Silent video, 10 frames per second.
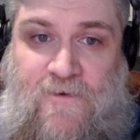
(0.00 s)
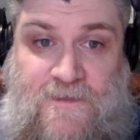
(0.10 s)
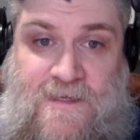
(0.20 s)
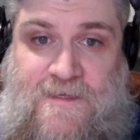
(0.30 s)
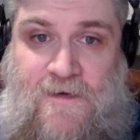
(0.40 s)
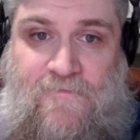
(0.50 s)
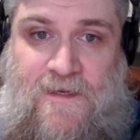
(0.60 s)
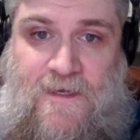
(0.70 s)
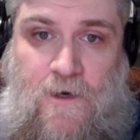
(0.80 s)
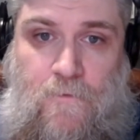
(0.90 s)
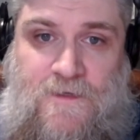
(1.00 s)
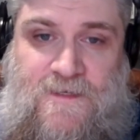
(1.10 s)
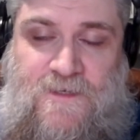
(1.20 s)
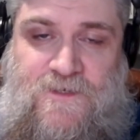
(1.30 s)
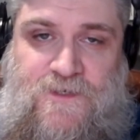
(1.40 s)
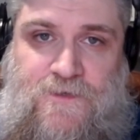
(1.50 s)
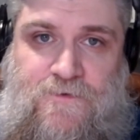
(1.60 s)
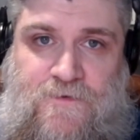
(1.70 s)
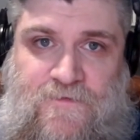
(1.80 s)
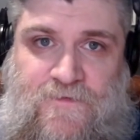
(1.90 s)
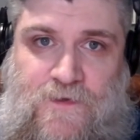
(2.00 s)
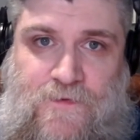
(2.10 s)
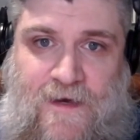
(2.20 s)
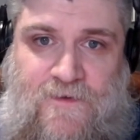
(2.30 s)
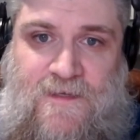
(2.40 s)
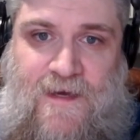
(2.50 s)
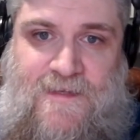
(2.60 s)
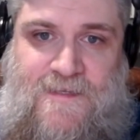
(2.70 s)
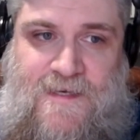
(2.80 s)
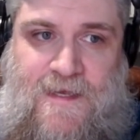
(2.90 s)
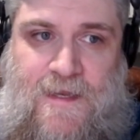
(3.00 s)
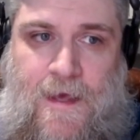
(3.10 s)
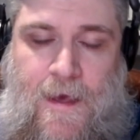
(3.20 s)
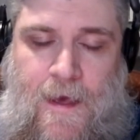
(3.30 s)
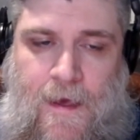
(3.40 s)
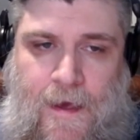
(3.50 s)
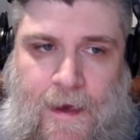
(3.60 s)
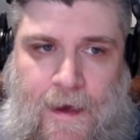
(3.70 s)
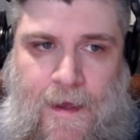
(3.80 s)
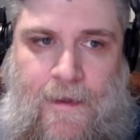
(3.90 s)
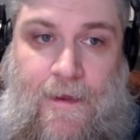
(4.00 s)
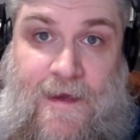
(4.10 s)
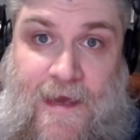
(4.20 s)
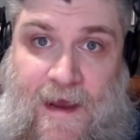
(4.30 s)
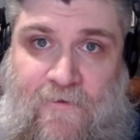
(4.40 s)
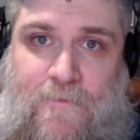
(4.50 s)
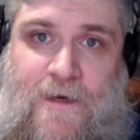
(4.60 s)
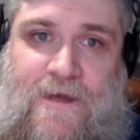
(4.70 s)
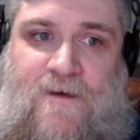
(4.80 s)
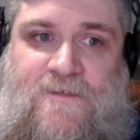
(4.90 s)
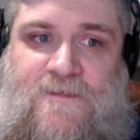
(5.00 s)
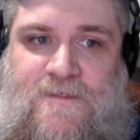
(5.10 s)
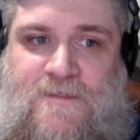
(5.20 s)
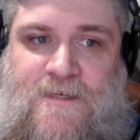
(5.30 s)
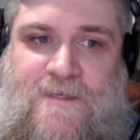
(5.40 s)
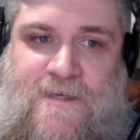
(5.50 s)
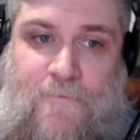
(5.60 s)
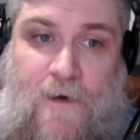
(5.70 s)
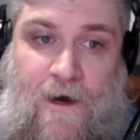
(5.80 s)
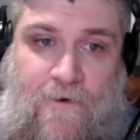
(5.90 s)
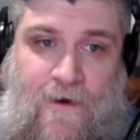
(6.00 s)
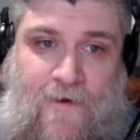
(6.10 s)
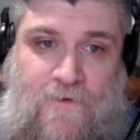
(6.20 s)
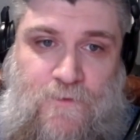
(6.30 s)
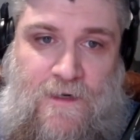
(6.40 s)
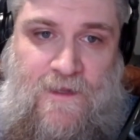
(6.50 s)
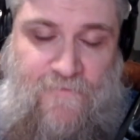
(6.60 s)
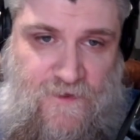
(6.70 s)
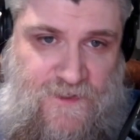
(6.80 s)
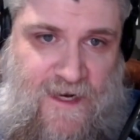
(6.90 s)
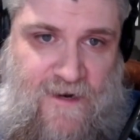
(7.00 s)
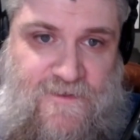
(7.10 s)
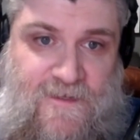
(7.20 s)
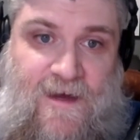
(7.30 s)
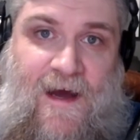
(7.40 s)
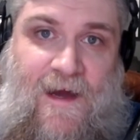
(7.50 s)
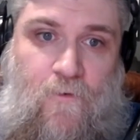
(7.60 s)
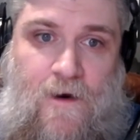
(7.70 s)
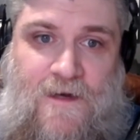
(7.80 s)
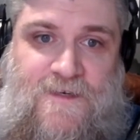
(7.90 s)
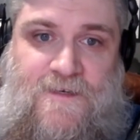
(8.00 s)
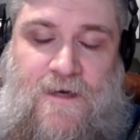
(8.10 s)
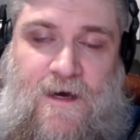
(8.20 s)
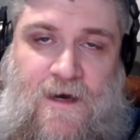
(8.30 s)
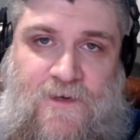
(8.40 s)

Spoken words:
first TTM video was in June of 2019, and like everybody else, TTM Autograph was one of the first channels that I watched.